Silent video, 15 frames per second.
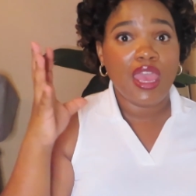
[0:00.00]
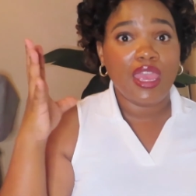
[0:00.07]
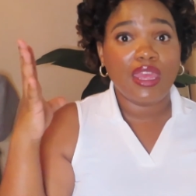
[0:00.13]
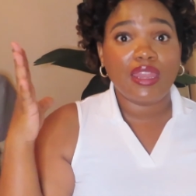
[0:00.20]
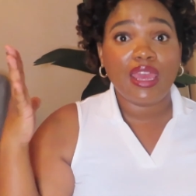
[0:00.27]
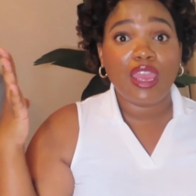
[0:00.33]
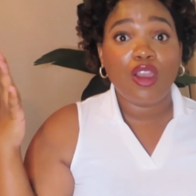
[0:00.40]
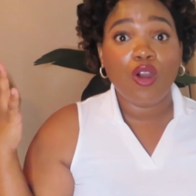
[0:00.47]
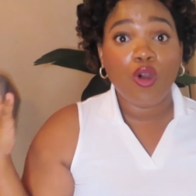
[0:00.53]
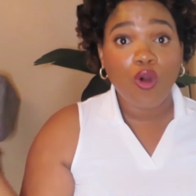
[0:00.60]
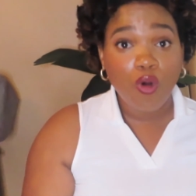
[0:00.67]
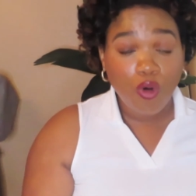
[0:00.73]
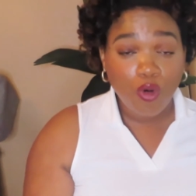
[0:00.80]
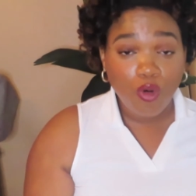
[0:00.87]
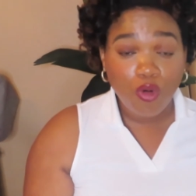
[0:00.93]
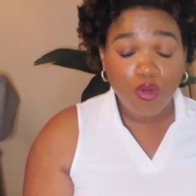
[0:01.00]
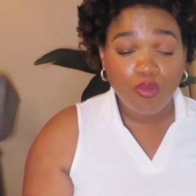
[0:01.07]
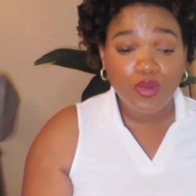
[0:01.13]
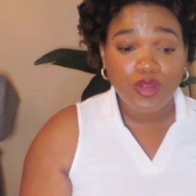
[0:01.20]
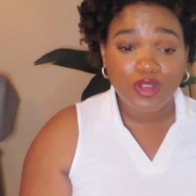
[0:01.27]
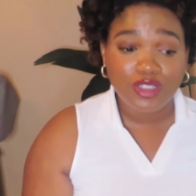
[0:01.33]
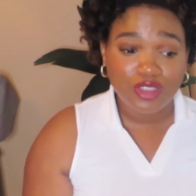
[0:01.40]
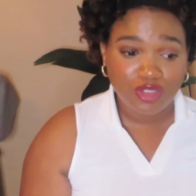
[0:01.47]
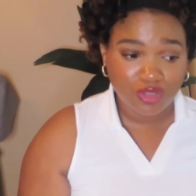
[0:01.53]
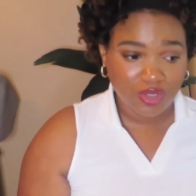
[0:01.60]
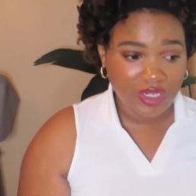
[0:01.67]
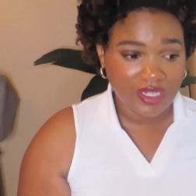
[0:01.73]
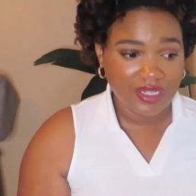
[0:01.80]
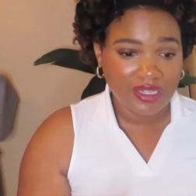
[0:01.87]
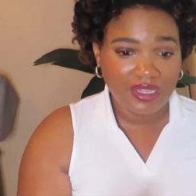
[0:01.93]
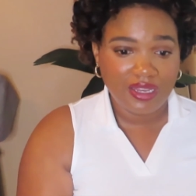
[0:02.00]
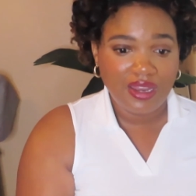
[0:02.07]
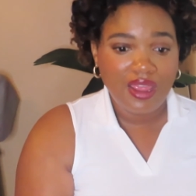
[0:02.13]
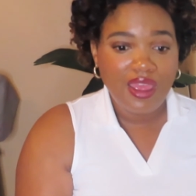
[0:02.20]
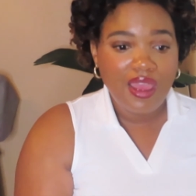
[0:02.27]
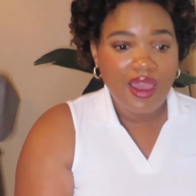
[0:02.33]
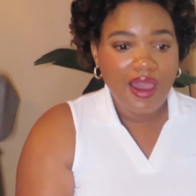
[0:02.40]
and I hope you enjoyed it.